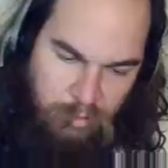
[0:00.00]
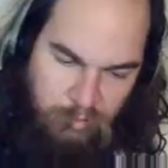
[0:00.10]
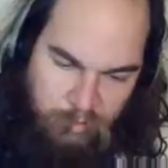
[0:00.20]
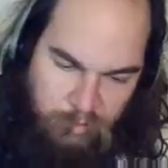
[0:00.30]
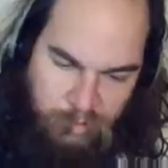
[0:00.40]

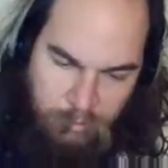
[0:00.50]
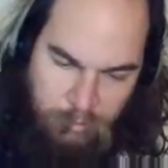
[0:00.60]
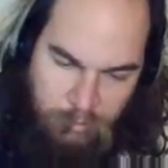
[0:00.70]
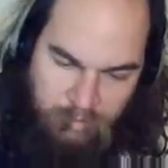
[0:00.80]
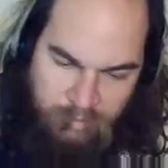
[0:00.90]
May your
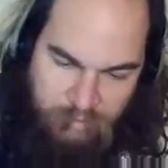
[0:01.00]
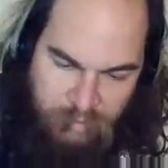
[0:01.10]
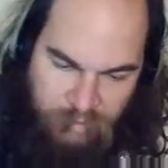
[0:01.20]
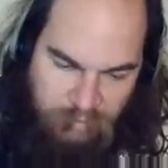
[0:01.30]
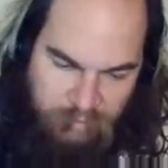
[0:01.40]
loving
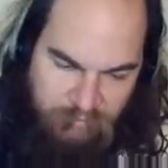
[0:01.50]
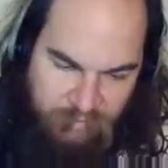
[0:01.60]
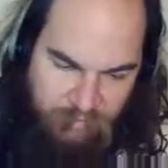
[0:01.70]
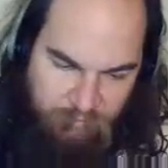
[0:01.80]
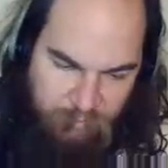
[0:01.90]
kindness
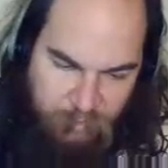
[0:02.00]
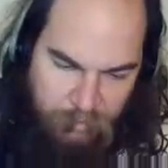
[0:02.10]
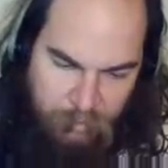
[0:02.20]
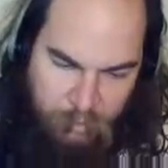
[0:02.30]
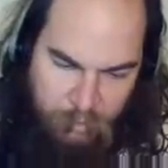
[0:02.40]
comfort me
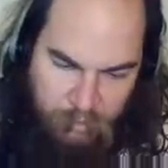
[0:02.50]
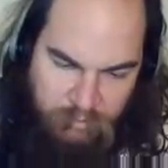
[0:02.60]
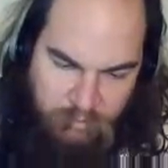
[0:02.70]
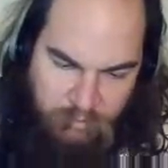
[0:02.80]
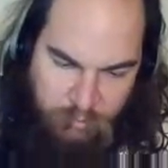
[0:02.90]
according to
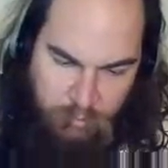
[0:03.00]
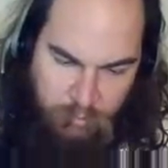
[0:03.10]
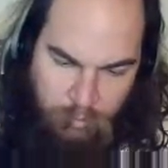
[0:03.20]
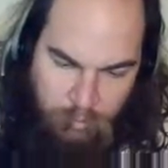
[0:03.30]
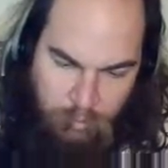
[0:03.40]
your
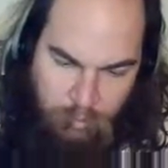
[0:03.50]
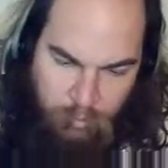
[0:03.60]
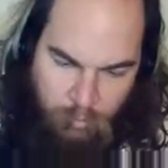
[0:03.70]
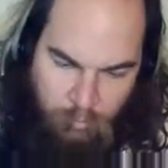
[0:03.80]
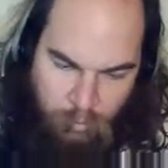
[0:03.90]

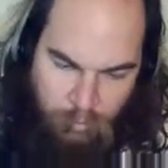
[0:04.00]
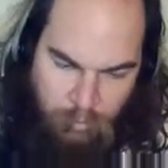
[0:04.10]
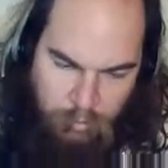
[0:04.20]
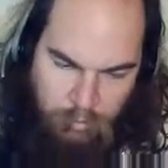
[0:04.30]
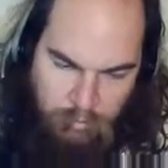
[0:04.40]
word
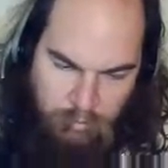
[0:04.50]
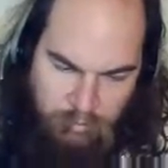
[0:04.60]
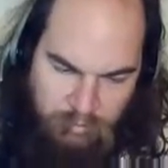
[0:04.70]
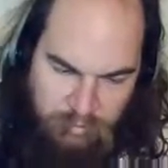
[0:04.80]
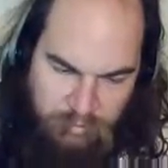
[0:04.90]

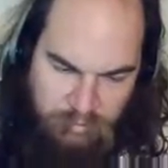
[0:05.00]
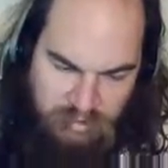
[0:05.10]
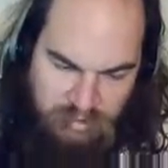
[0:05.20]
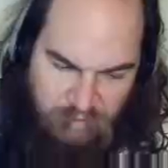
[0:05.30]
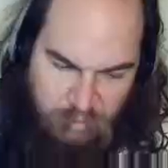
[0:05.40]
to your
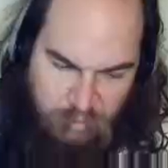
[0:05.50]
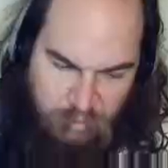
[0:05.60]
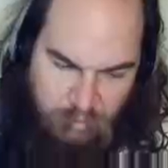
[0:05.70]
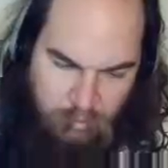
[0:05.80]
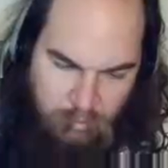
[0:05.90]
servant.
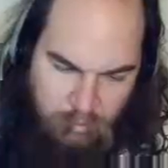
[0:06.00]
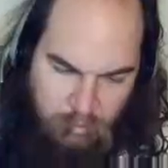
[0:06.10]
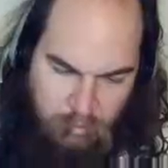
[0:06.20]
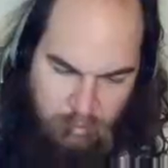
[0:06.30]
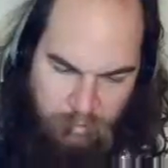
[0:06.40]

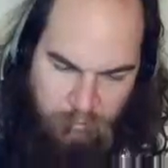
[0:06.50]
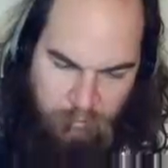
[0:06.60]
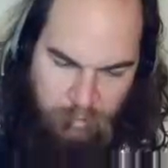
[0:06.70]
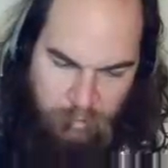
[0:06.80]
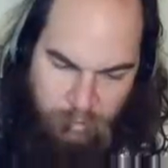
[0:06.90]
May
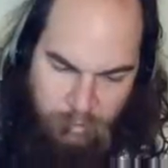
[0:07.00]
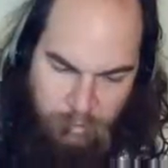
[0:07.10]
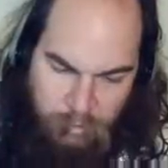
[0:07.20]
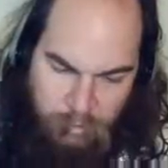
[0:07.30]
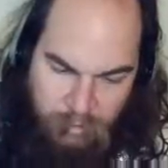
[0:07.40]
your
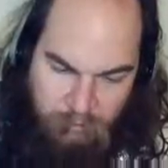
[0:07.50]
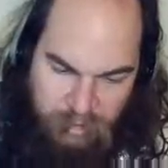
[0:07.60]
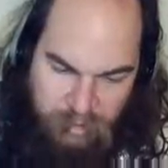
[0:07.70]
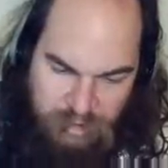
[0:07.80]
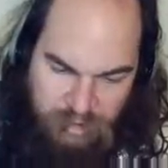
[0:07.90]

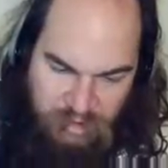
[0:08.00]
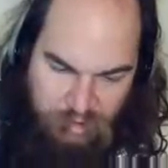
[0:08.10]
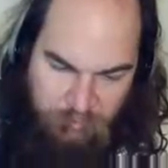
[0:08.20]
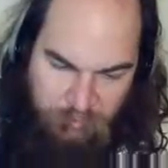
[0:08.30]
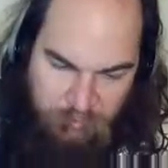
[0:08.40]
compassion
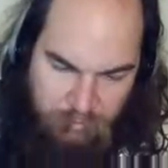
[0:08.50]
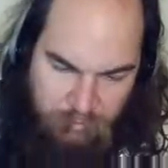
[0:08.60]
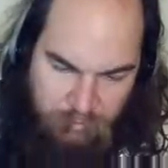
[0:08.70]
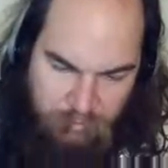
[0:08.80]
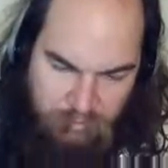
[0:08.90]
come
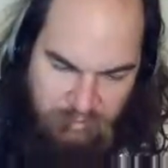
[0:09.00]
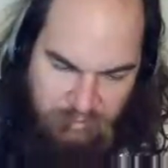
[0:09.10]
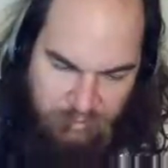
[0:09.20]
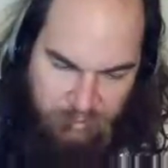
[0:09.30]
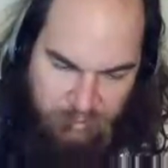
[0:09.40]
to
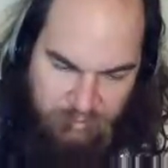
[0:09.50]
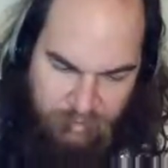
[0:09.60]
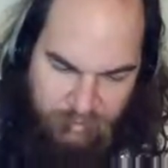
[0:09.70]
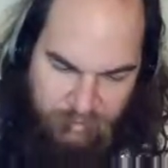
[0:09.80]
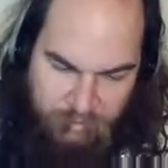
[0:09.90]
me that
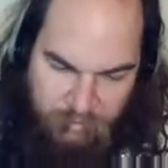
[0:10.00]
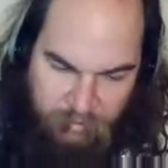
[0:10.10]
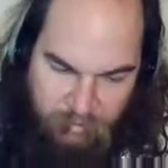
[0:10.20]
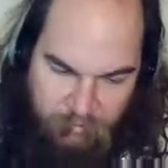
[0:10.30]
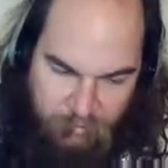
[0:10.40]
I
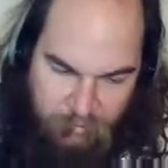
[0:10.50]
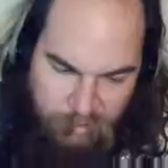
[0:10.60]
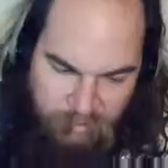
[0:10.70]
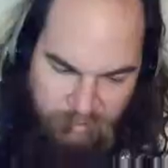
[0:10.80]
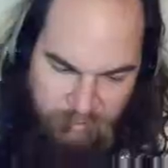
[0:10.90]
may
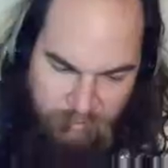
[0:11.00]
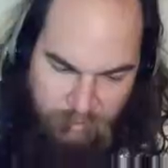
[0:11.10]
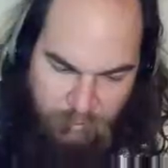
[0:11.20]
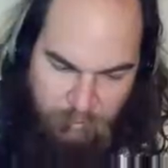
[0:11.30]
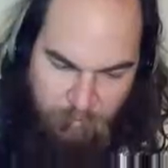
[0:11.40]
live.
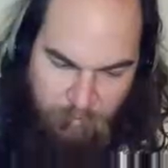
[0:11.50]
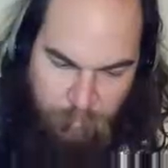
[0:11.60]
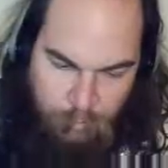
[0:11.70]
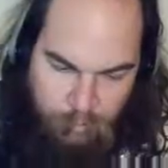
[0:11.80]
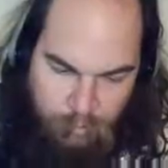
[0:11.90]
For
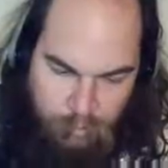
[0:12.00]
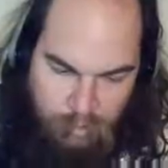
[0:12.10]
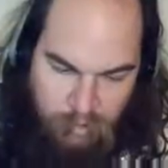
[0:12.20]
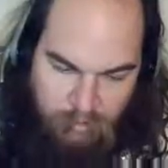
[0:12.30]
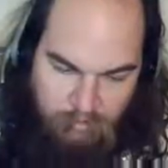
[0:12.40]
your law
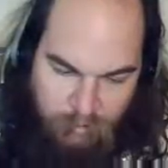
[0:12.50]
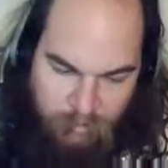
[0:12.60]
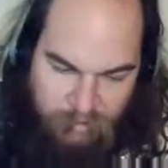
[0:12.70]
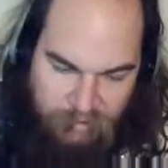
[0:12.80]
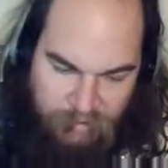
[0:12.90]
is my
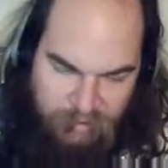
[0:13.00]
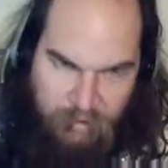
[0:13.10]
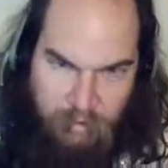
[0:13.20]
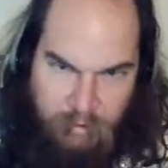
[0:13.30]
delight.